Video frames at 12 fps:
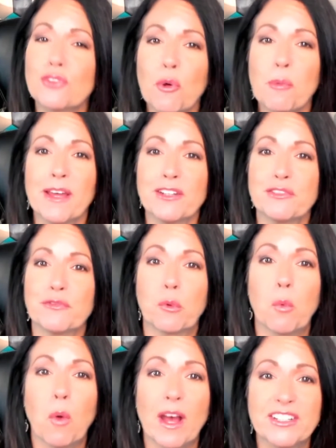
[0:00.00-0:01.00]
much for
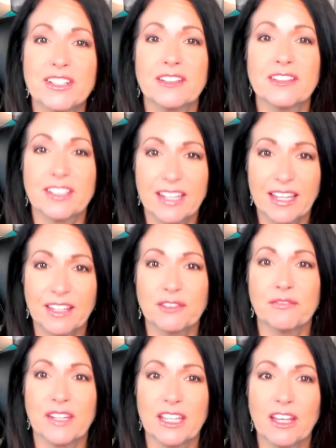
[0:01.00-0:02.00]
watching today's
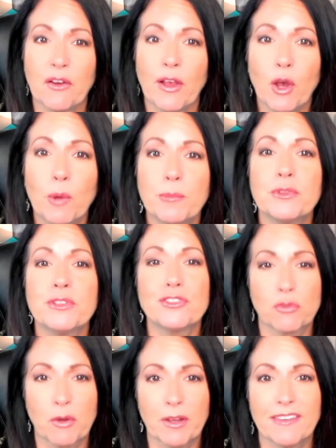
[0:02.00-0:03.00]
video. I hope you
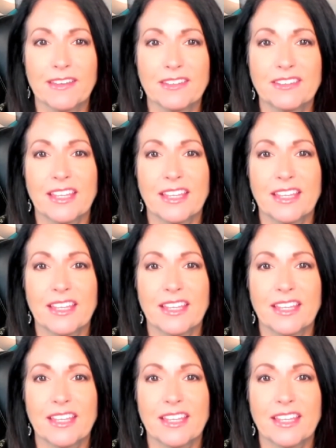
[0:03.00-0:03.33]
enjoyed this.